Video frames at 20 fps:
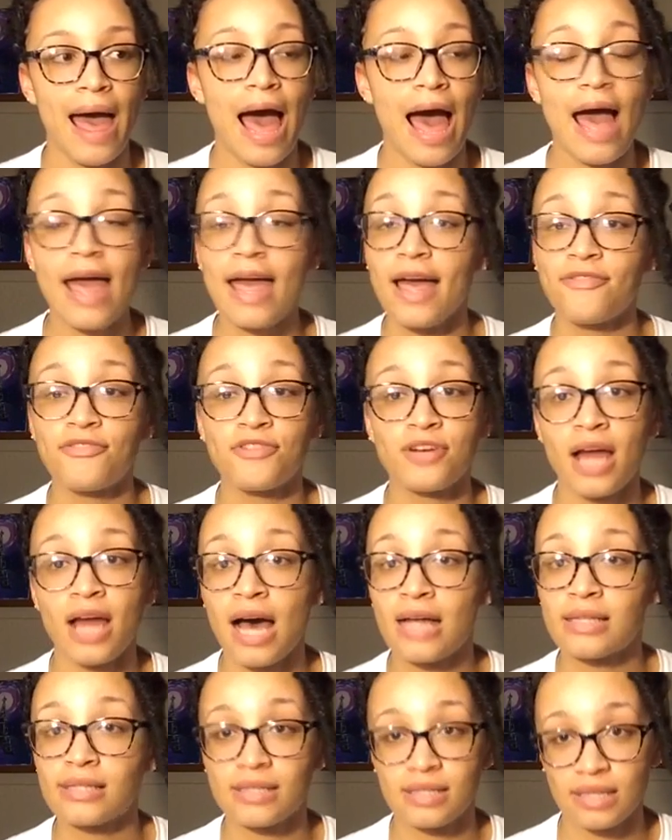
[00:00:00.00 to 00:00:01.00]
I have
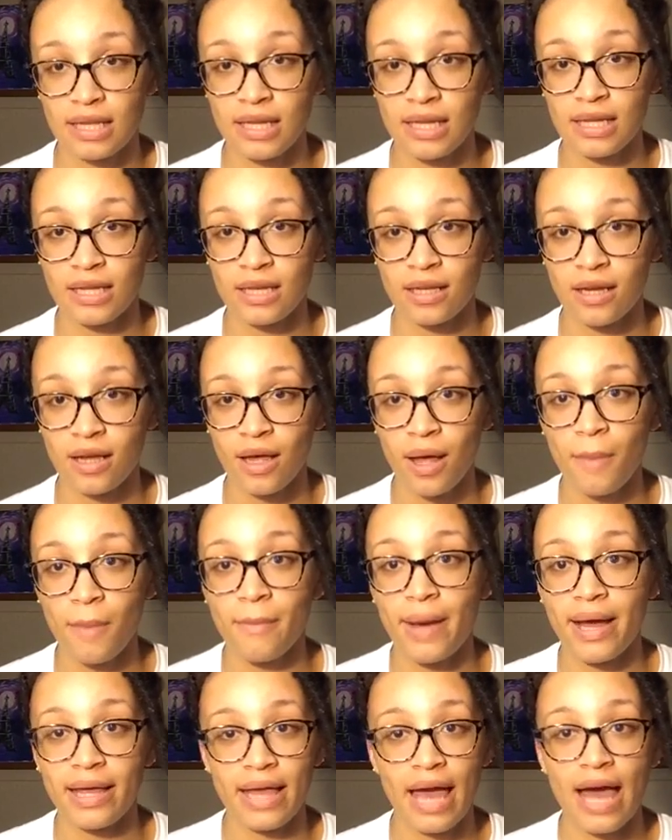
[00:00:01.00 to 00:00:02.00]
not seen
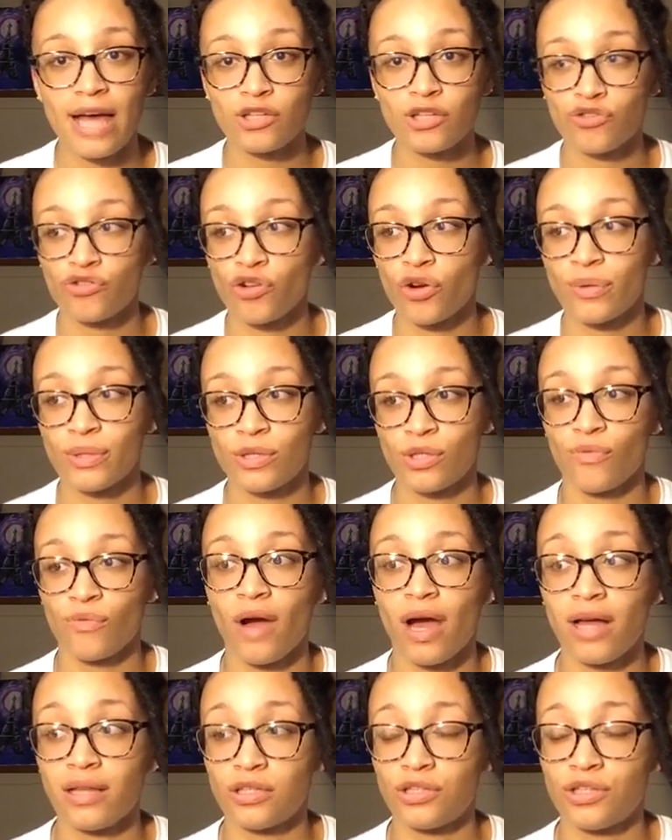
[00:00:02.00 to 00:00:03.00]
my
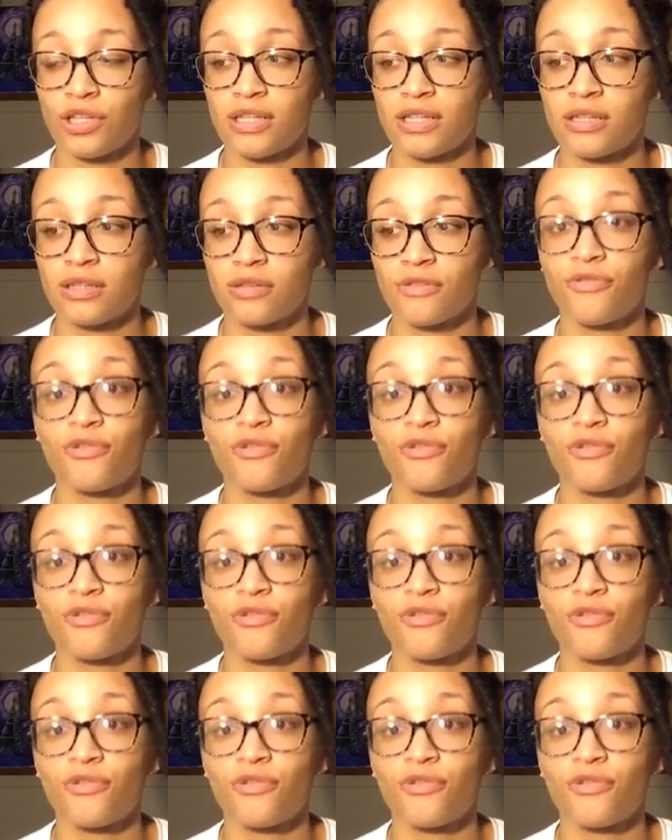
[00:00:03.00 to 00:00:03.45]
gastroenterologist